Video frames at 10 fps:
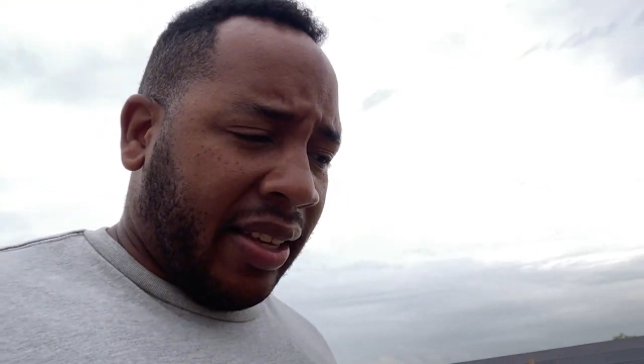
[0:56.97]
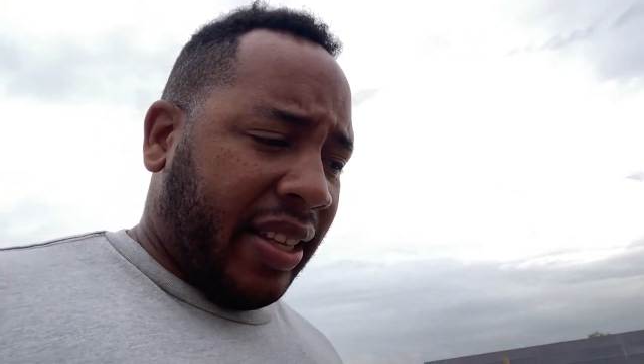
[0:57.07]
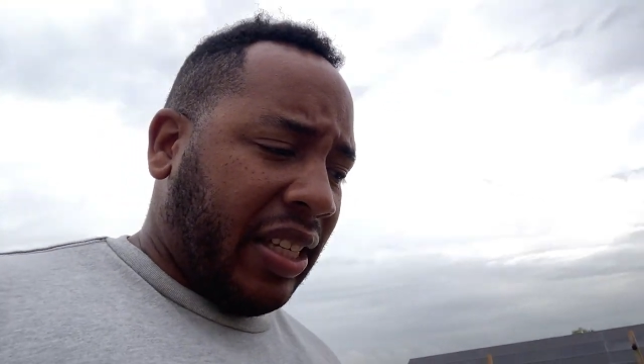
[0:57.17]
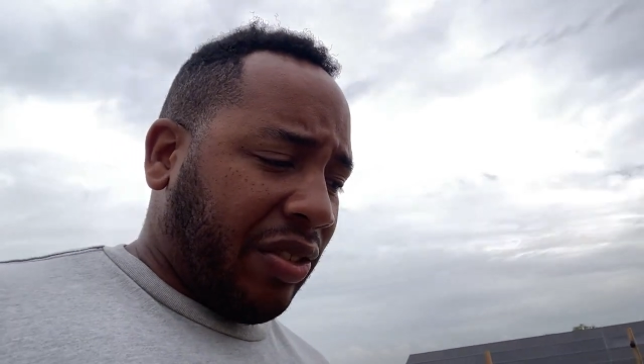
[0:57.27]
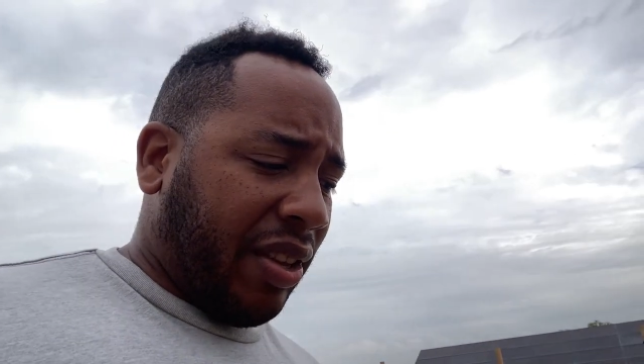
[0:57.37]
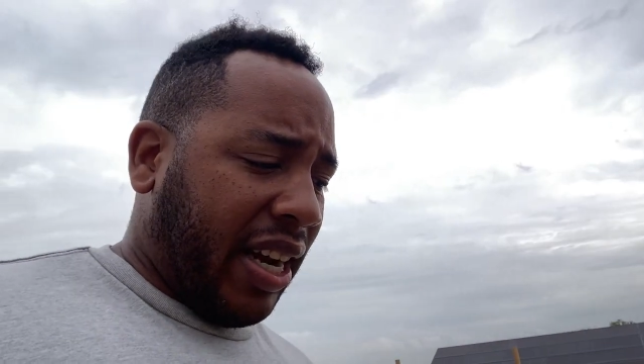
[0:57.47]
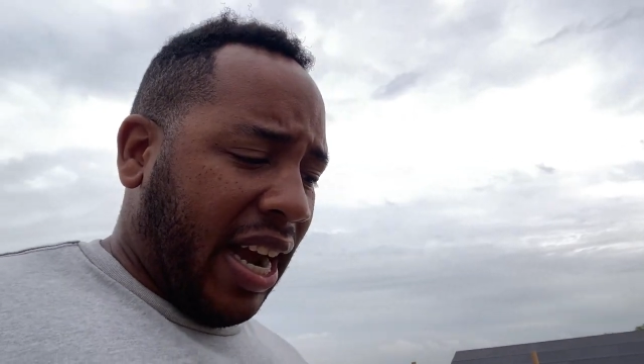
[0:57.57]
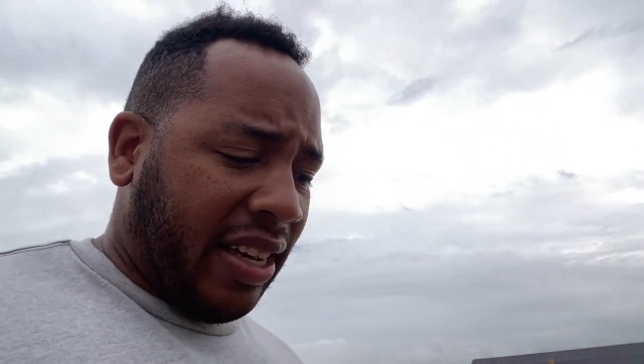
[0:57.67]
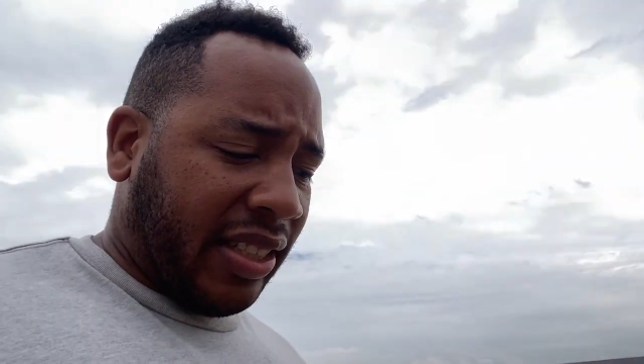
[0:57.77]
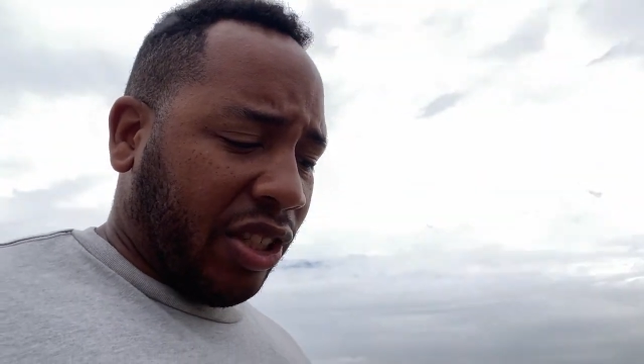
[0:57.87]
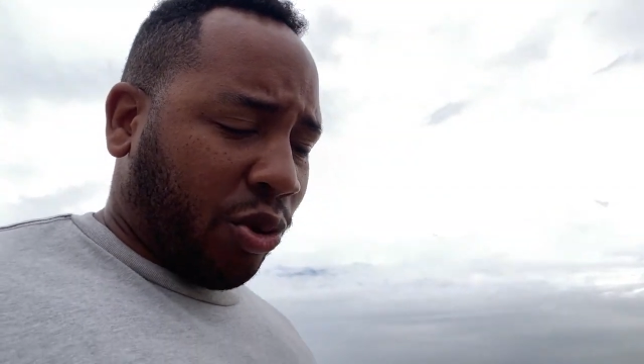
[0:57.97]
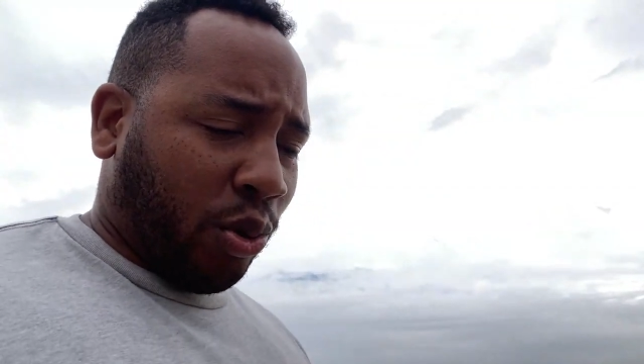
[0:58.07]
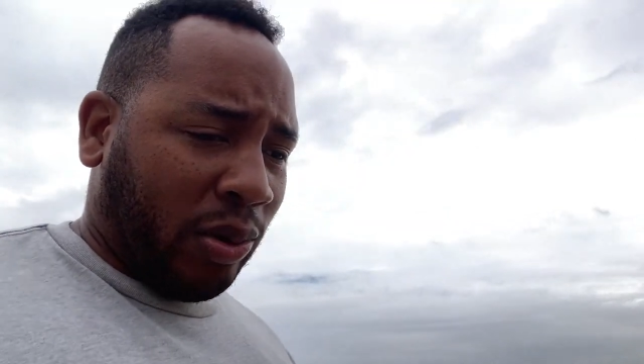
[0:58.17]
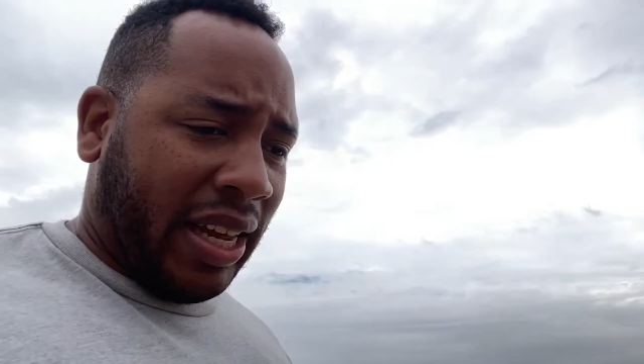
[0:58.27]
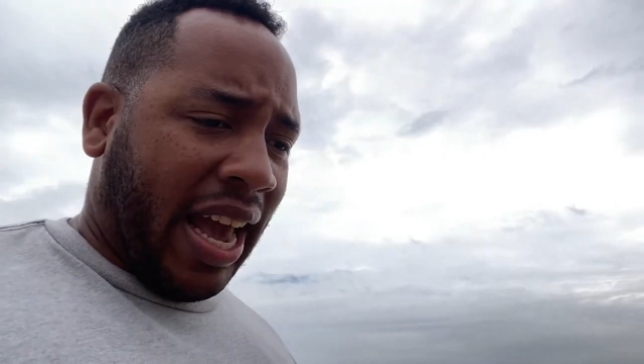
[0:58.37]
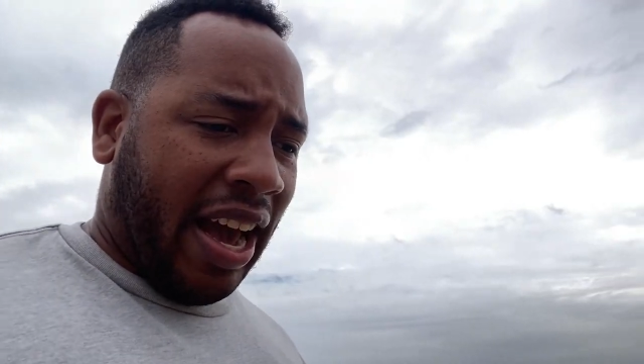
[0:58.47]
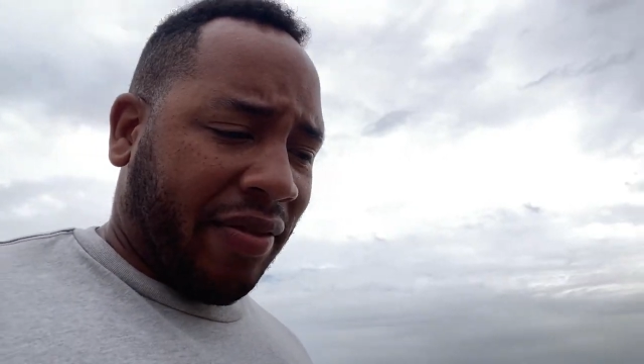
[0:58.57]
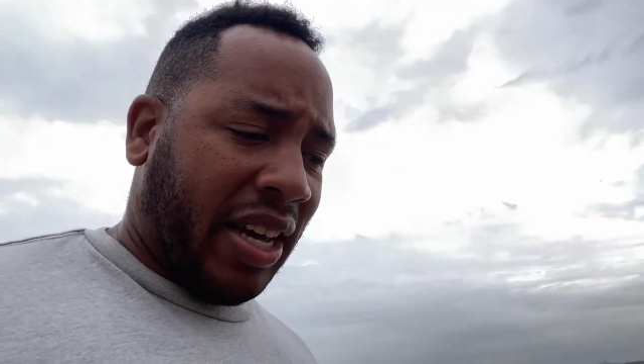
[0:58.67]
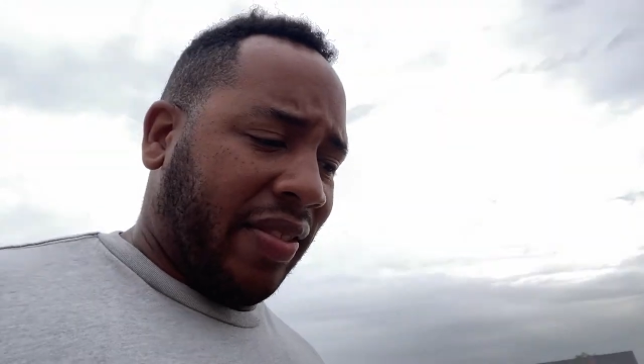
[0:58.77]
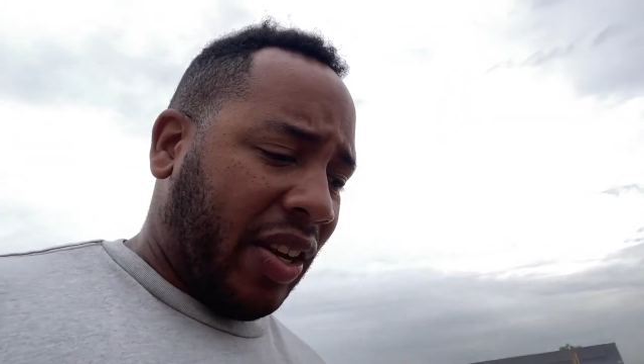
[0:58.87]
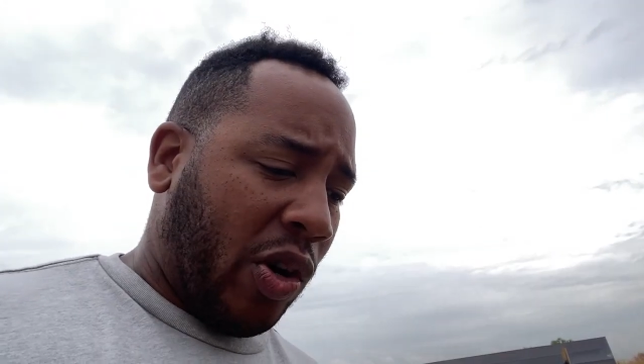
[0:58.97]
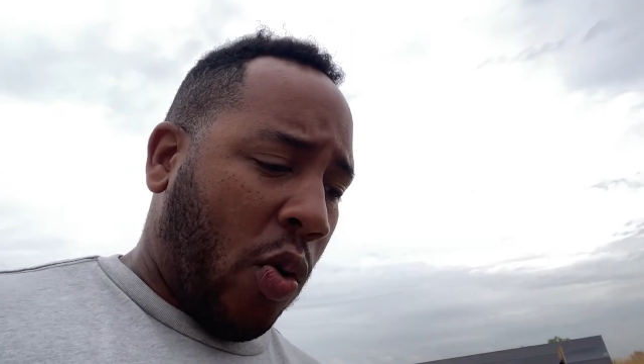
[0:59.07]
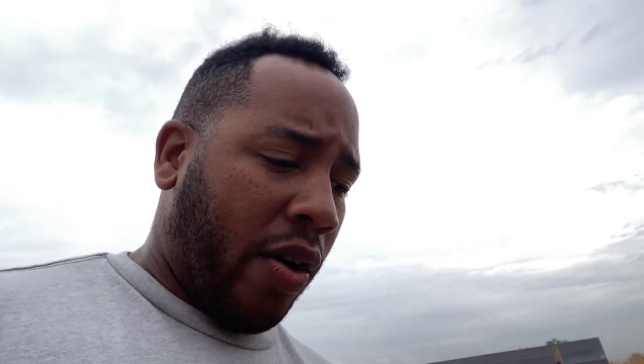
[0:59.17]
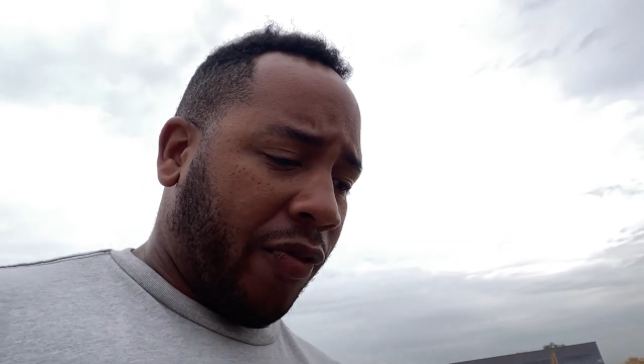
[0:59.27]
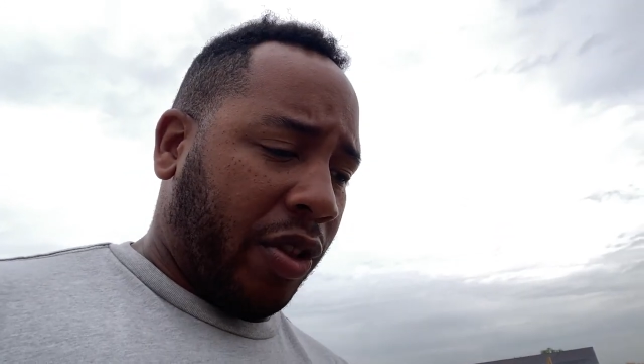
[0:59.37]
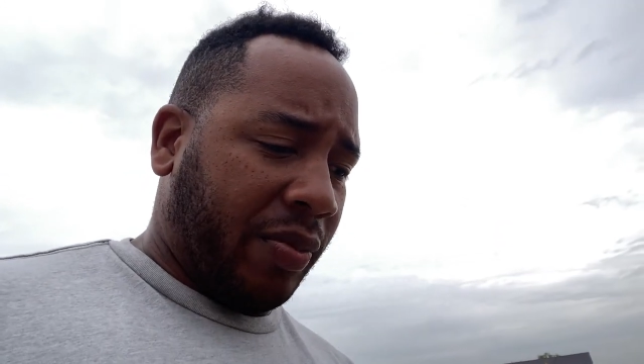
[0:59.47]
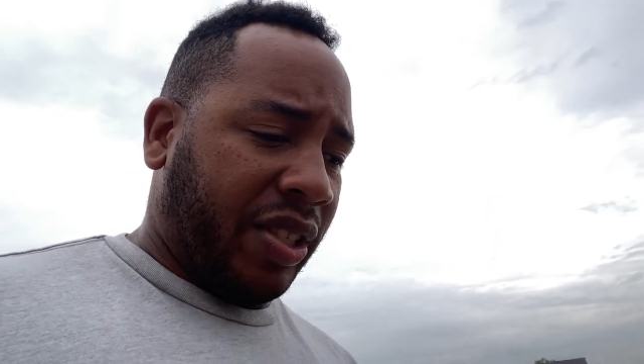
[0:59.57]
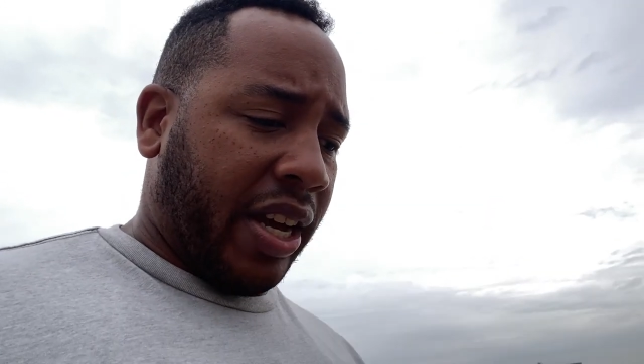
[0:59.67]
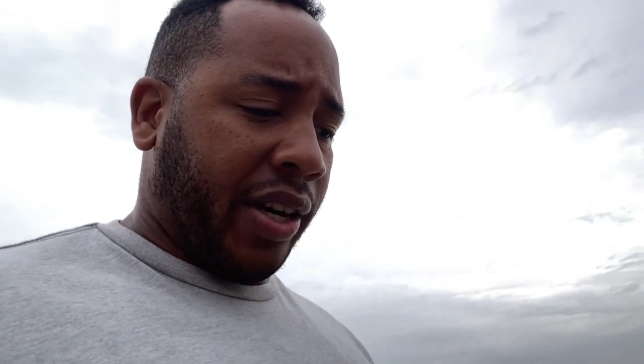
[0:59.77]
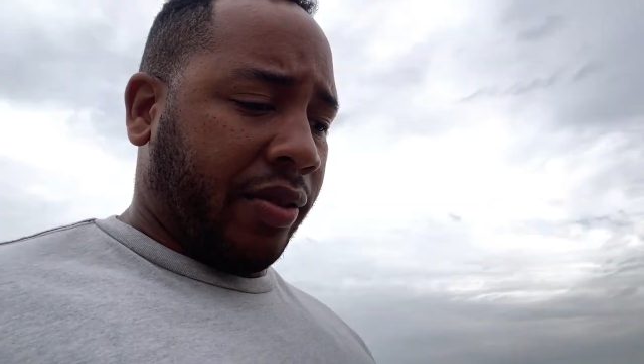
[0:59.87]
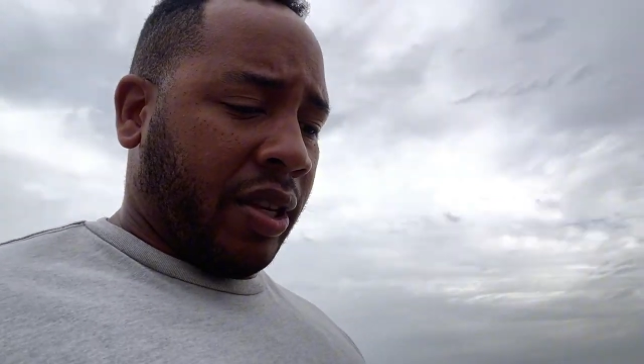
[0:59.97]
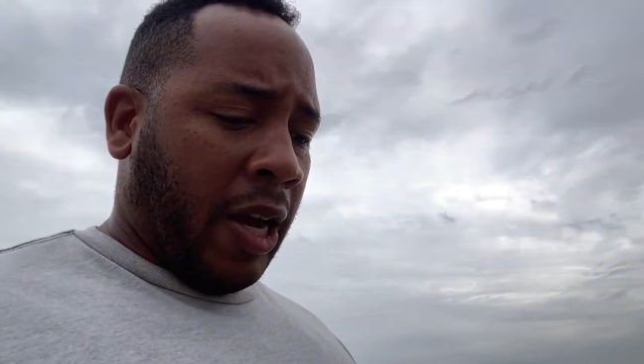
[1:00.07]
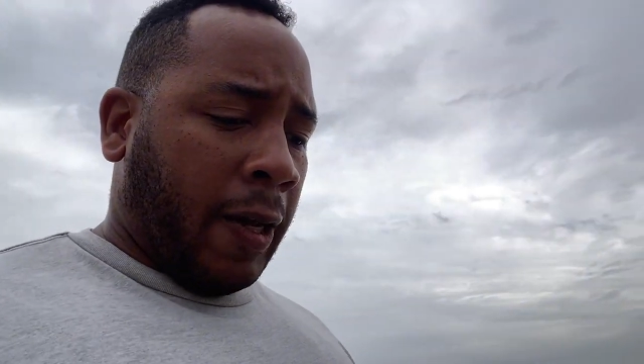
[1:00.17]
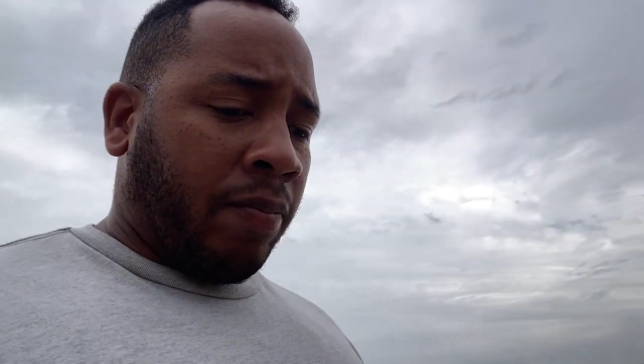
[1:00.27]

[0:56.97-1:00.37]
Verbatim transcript: these are the guys that truly have nothing going for themselves